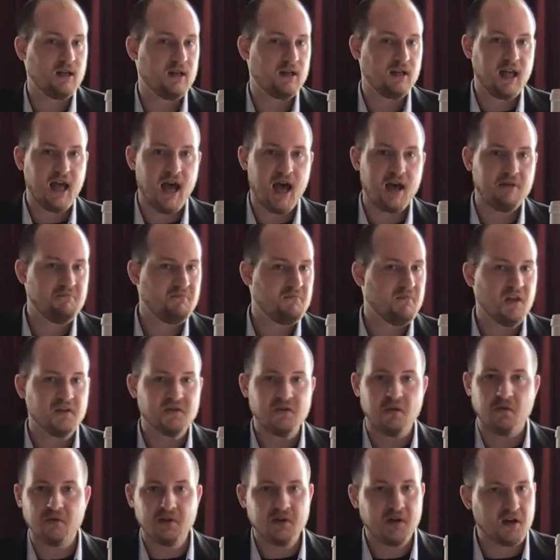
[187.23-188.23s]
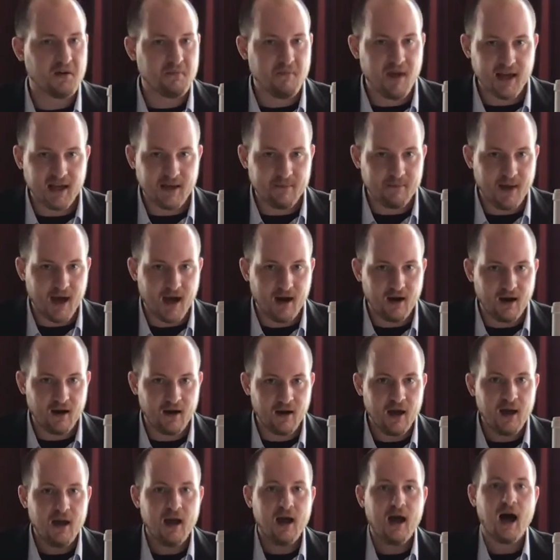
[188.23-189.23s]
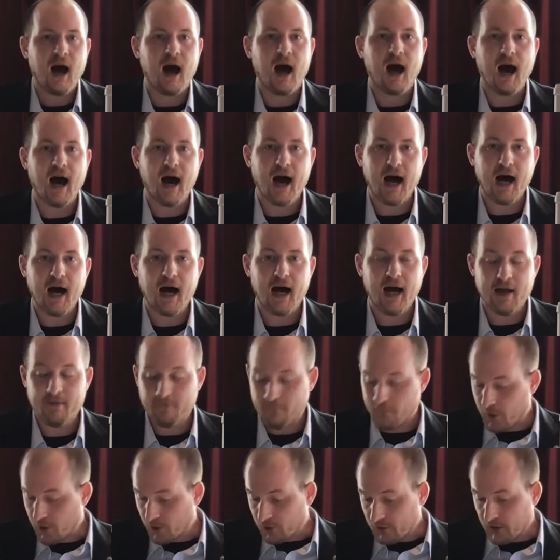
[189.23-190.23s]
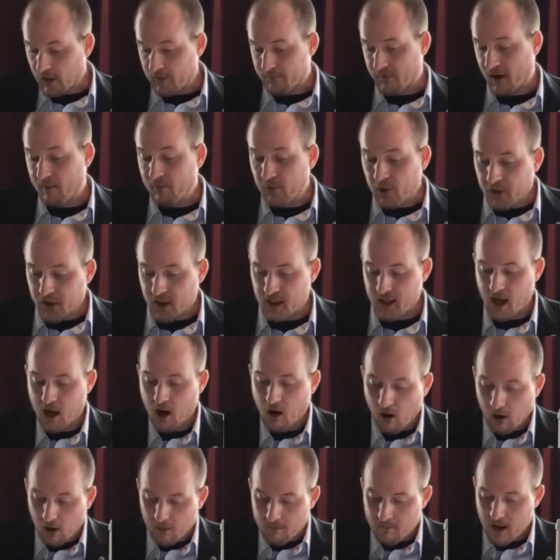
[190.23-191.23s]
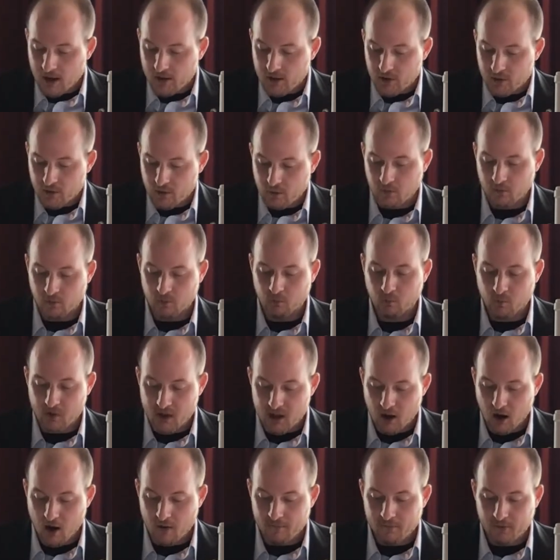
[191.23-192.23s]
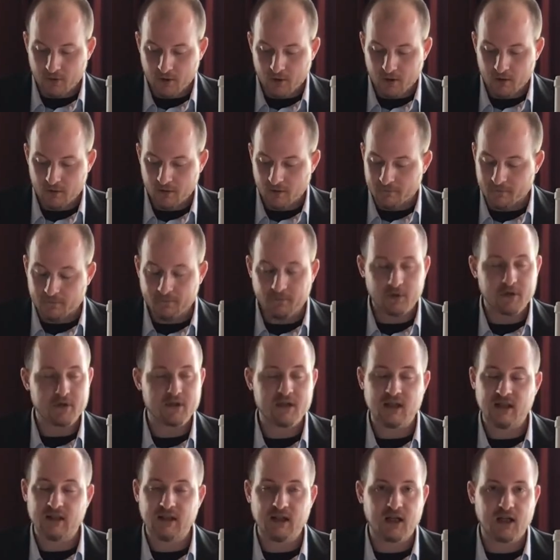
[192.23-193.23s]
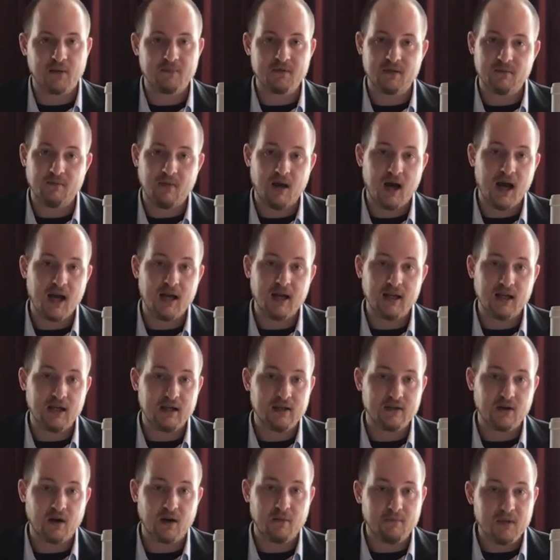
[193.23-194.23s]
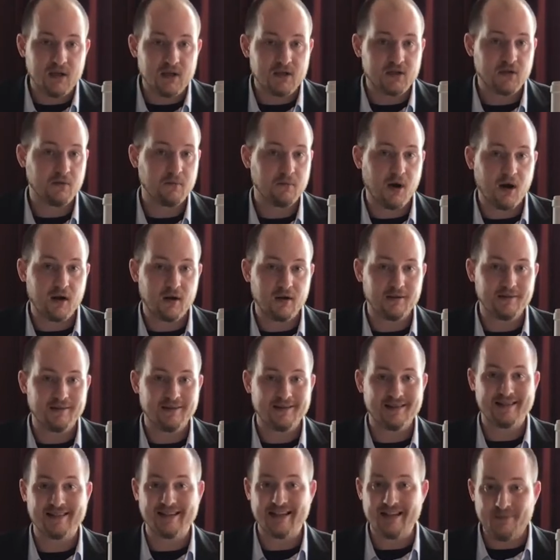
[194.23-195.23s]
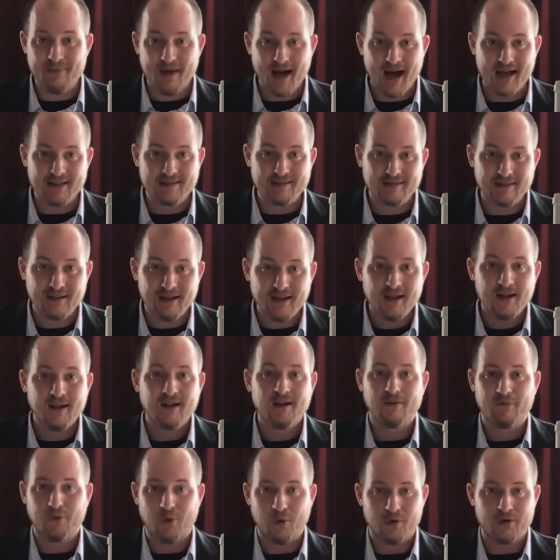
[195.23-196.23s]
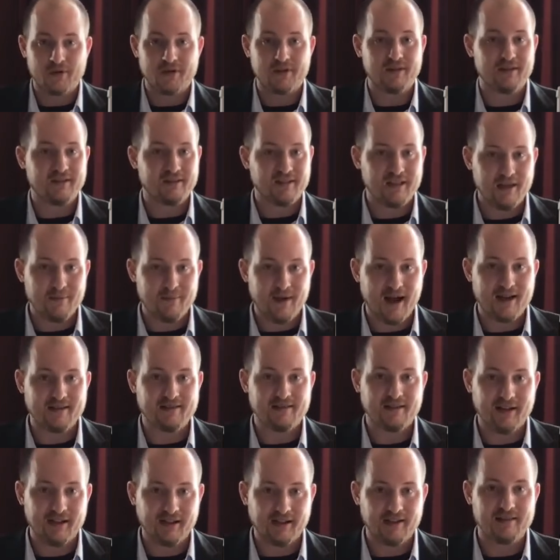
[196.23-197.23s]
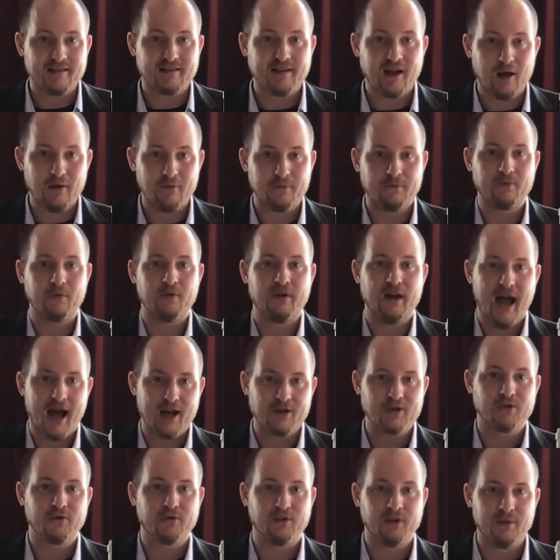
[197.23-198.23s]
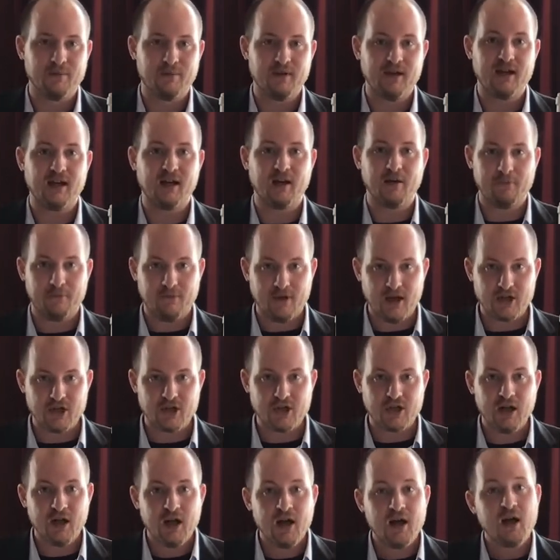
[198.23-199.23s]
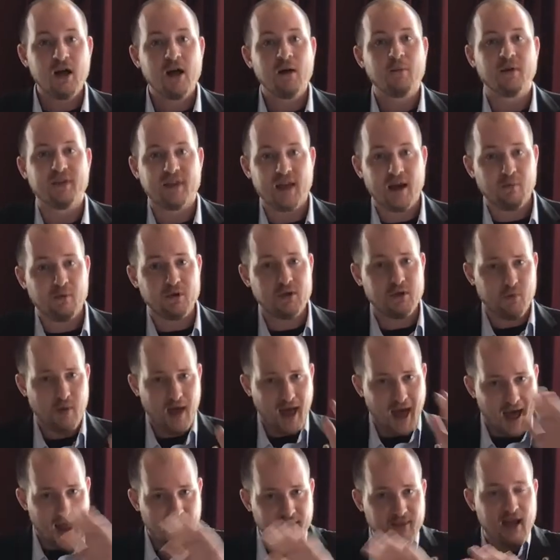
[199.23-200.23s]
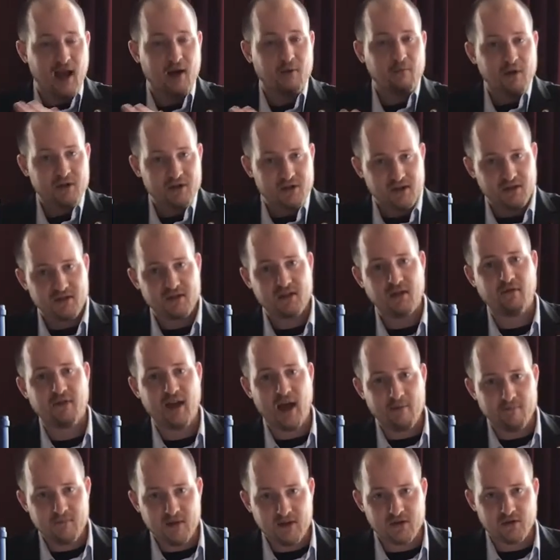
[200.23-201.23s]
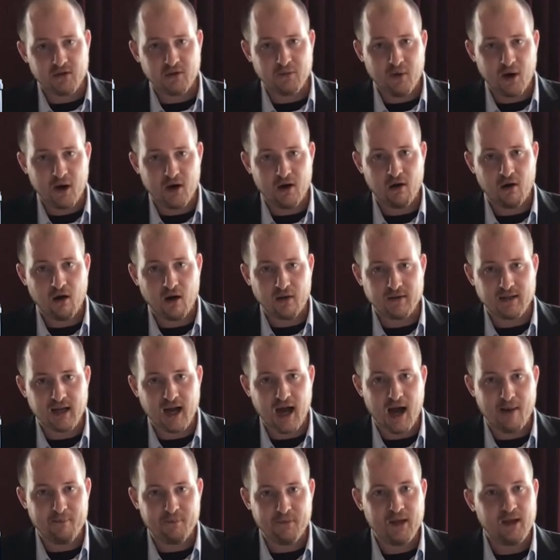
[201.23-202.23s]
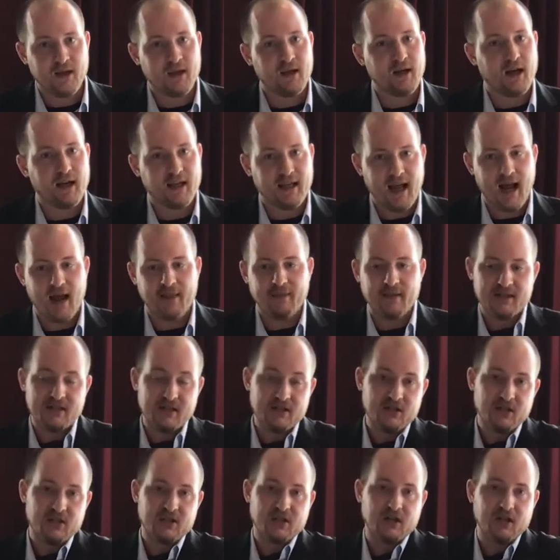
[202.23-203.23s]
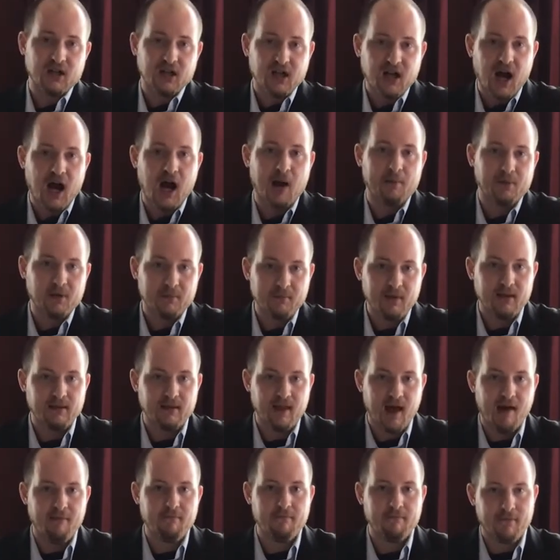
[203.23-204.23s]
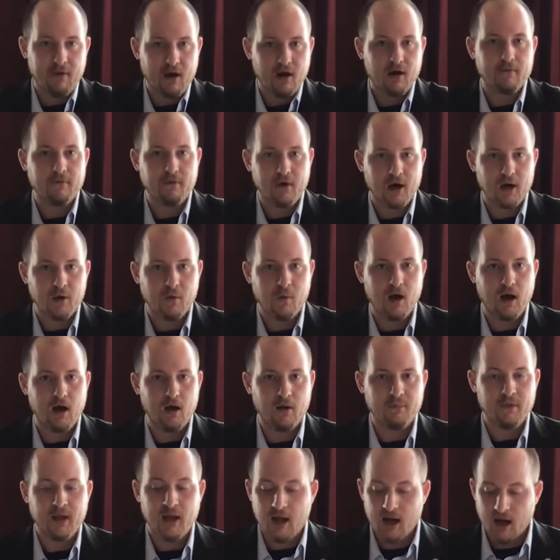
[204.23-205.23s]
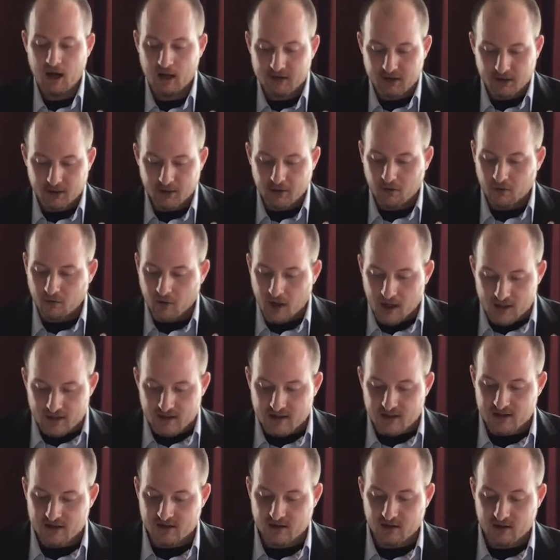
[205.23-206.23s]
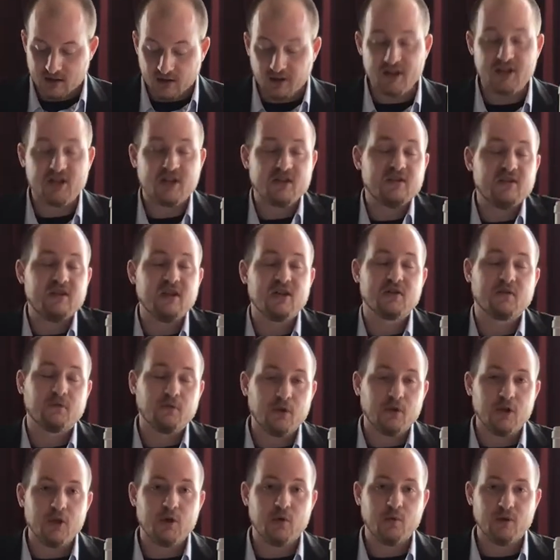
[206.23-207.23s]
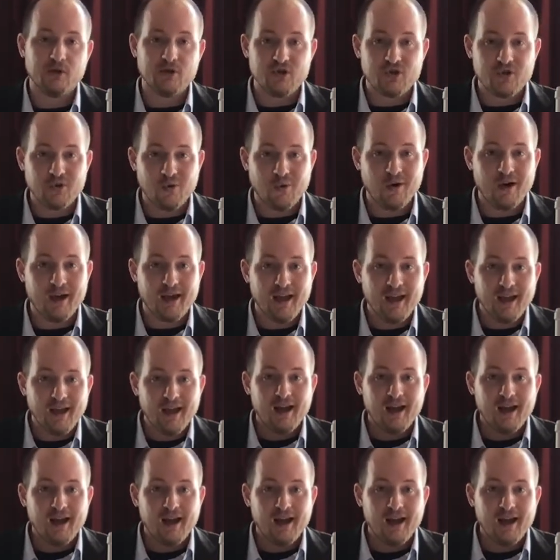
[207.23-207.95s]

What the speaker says: Again, it's only going to make it better. If I'm looking at our menu, what we offer, the first thing that comes to mind is our miso buttered sea bass. Of course, the sea bass lending itself naturally being a fish. But then when you add that richness of that miso butter on top, again, this is just going to complement that very, very well. And it's going to create a delicious dish for you to enjoy.